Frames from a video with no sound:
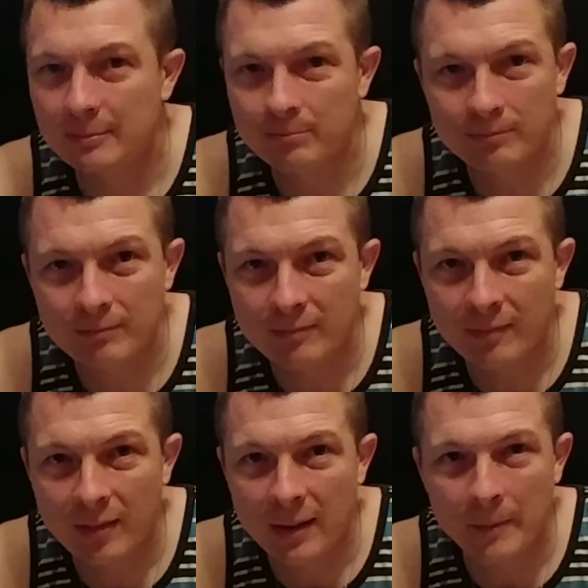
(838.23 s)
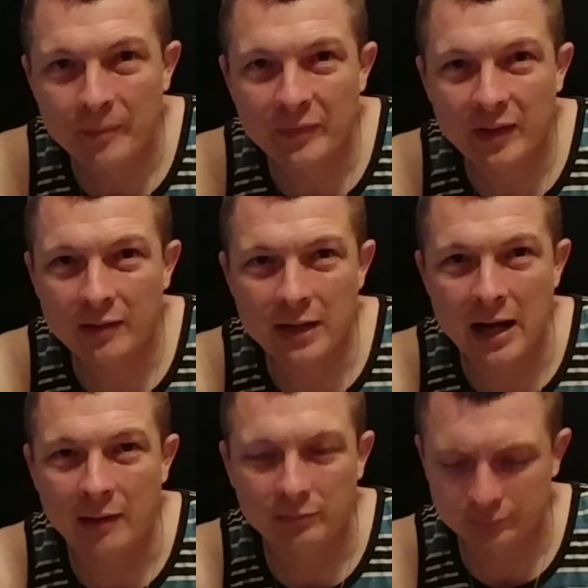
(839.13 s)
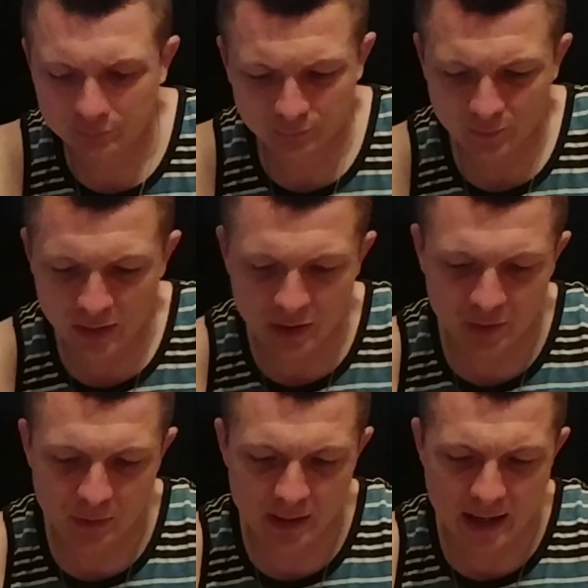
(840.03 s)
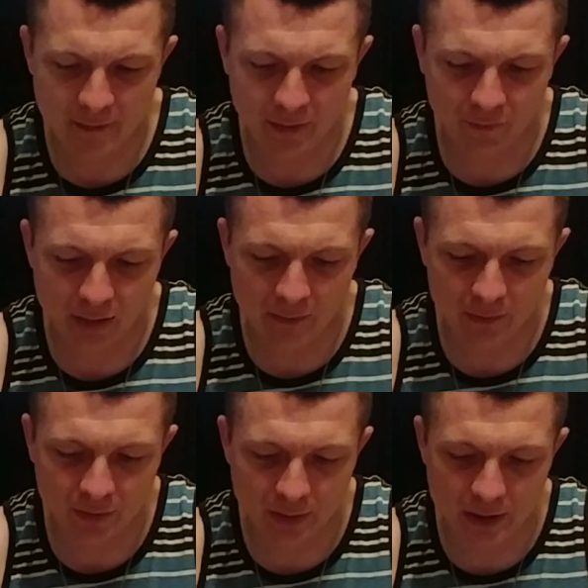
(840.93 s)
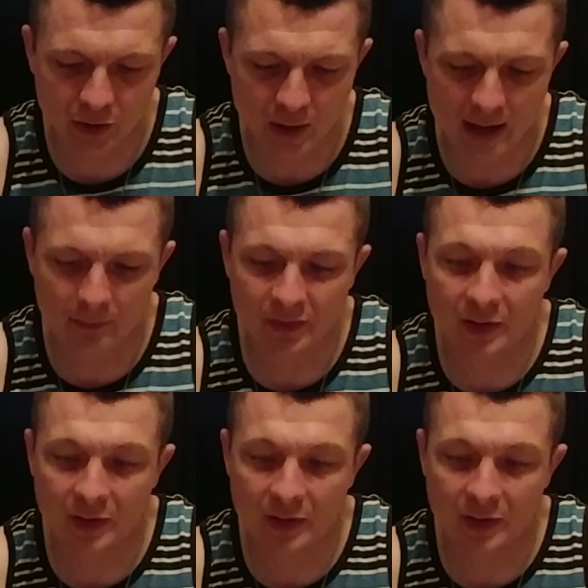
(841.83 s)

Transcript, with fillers: Yeah, raw meat dry. Yeah. It just wouldn't have any flavor. So let's try it with